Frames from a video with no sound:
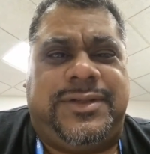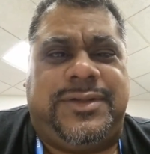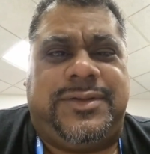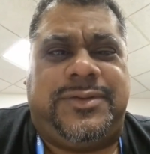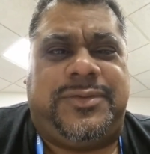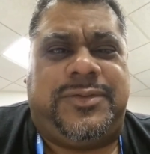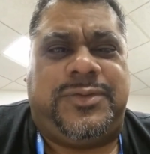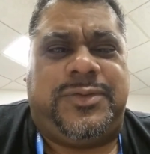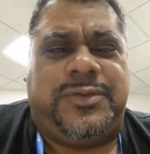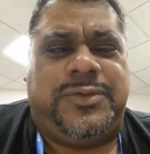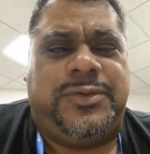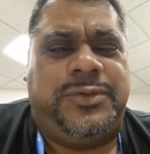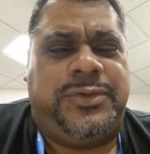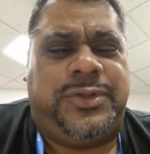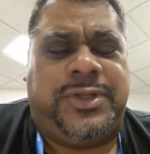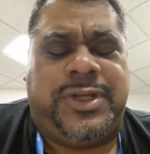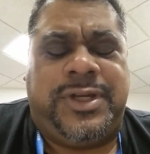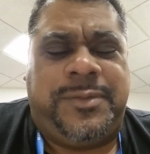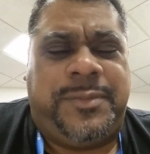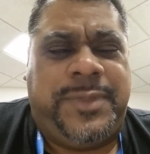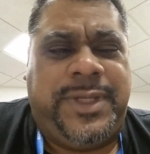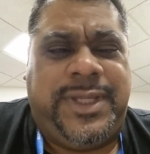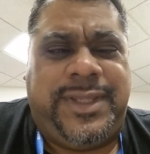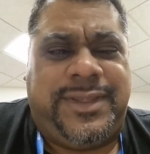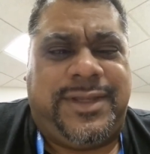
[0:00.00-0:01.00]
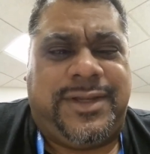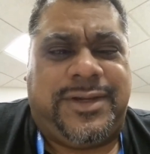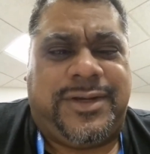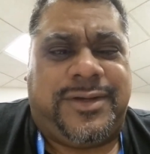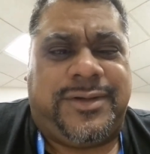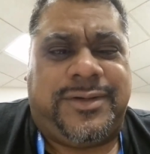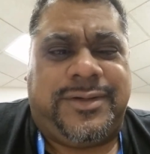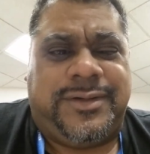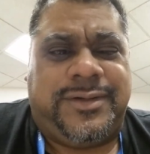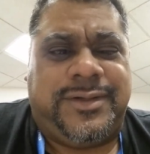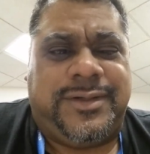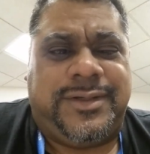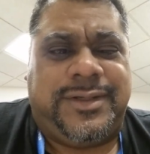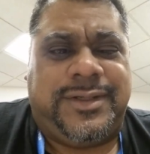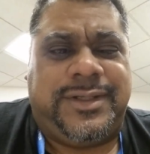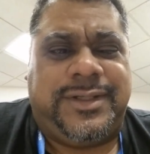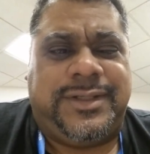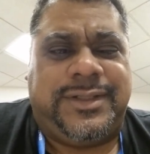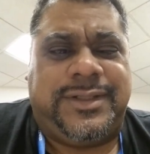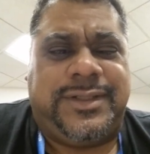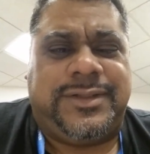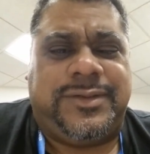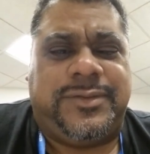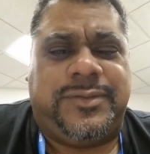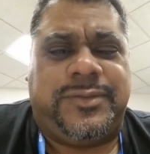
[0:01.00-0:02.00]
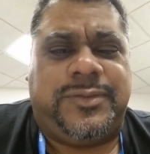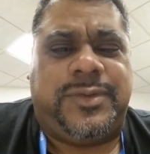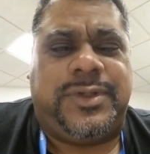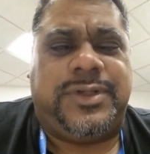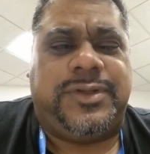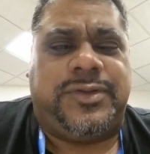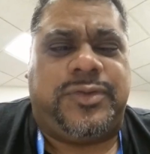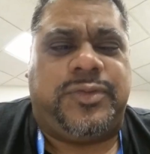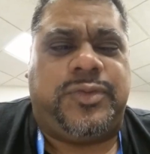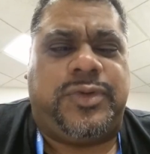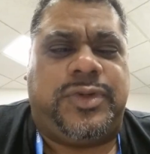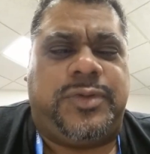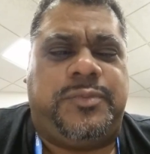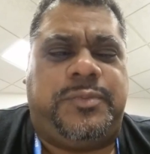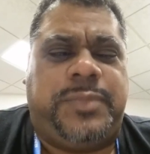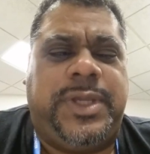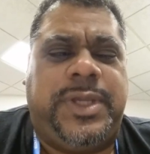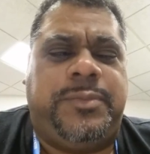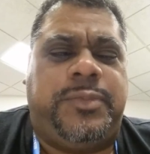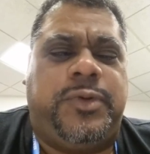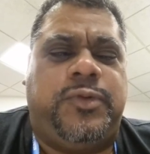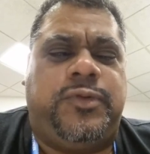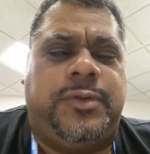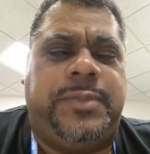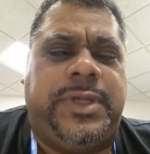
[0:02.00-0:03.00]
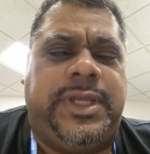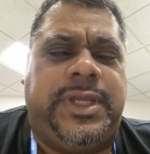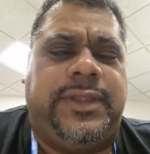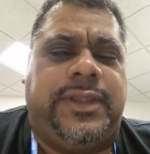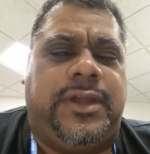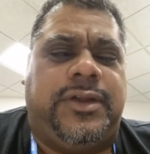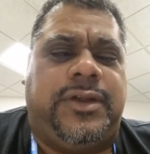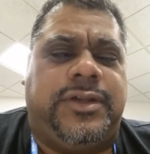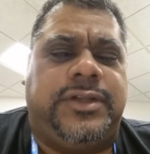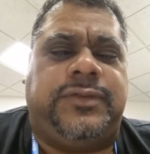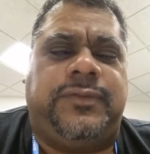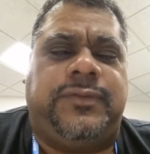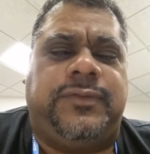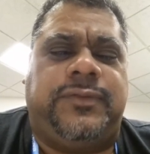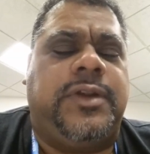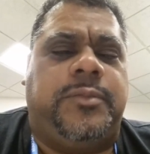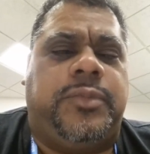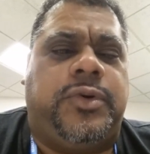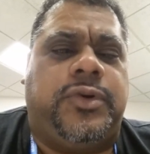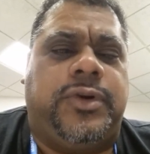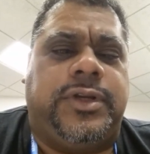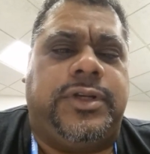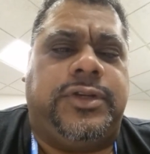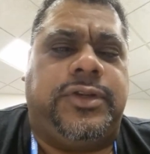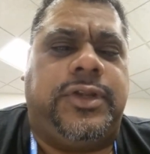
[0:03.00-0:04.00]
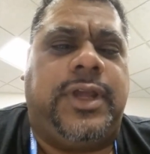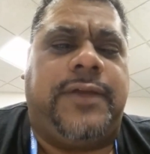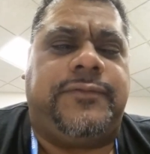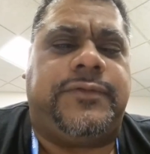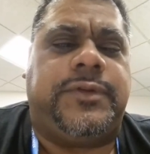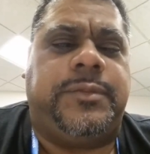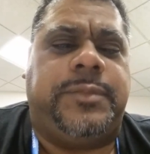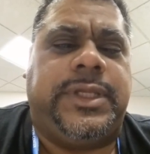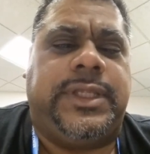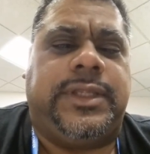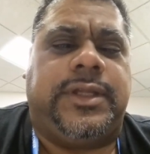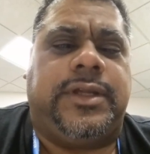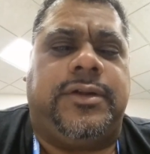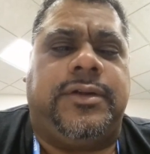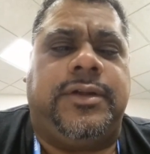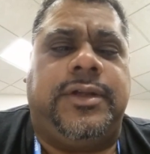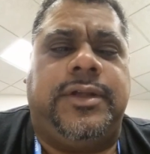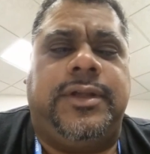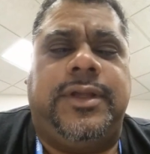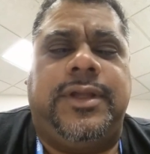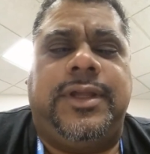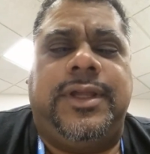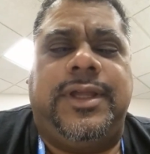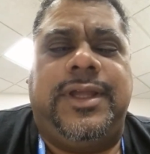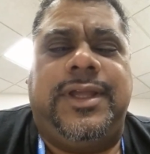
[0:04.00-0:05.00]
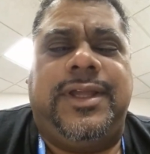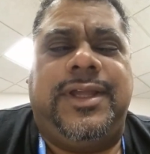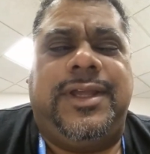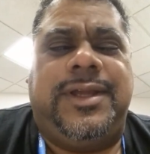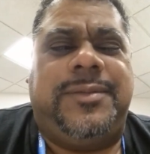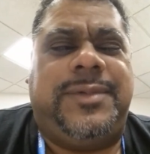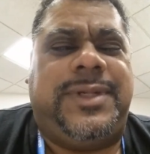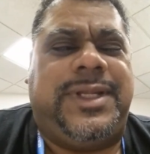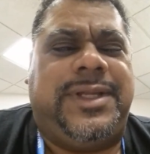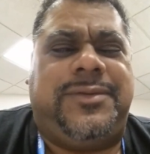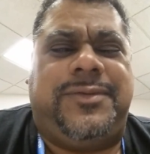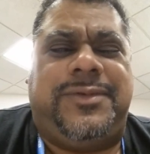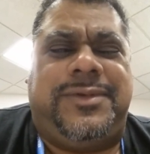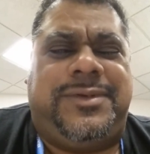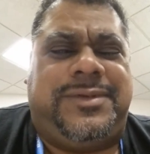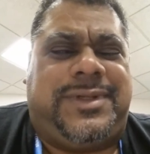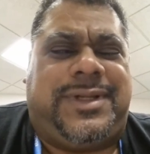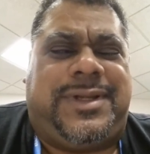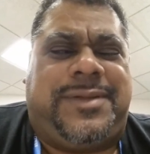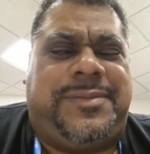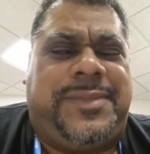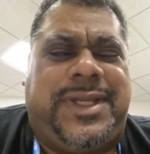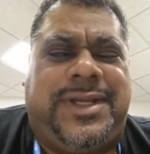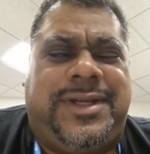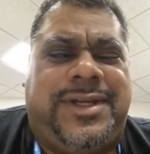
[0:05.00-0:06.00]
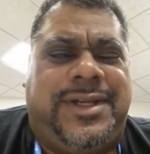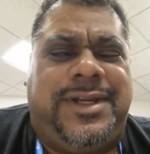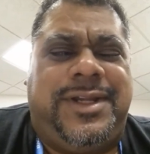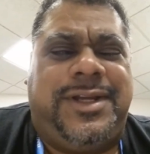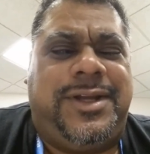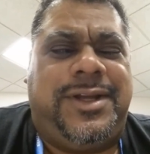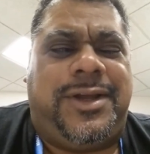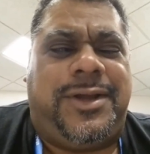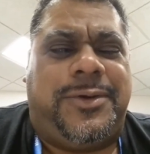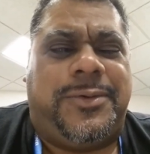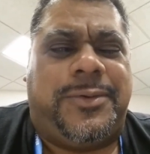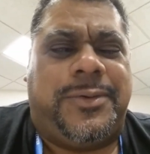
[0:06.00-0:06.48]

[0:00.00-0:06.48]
Who's going to be there? He says, well, people will be there. It's very important. You have to be there. I'm like, well, I'm not going to go.